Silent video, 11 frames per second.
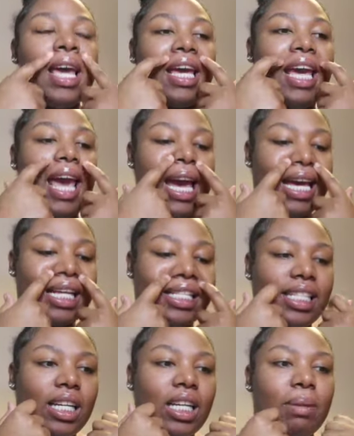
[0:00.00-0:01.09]
It has
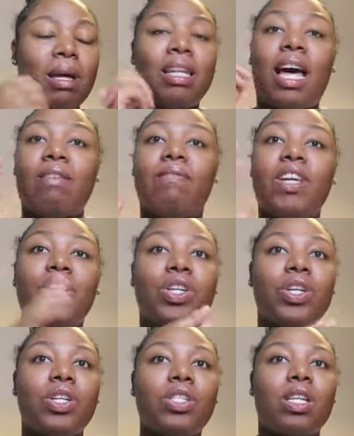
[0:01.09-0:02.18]
a lot of
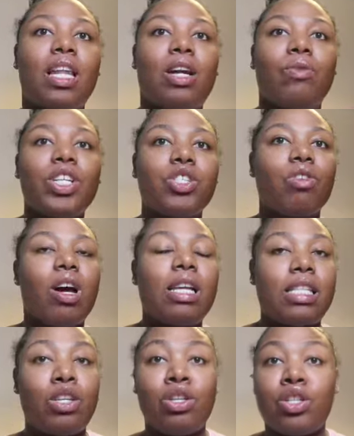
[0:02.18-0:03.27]
vendors, a lot of restaurants,
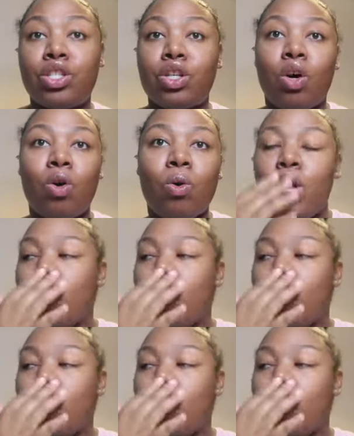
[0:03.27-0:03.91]
so you can just go.